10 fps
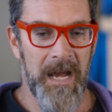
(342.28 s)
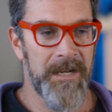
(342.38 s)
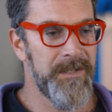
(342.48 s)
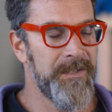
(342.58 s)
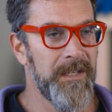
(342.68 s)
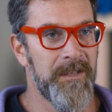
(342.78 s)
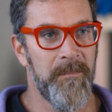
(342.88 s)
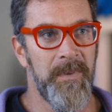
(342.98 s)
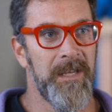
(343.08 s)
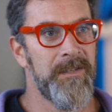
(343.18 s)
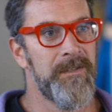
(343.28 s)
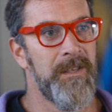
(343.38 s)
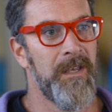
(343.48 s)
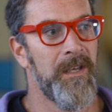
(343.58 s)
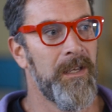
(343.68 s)
I just think the biggest
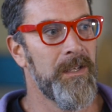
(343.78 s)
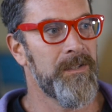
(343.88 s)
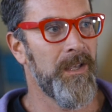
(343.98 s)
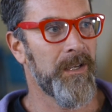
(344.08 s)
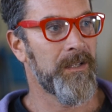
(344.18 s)
thing is like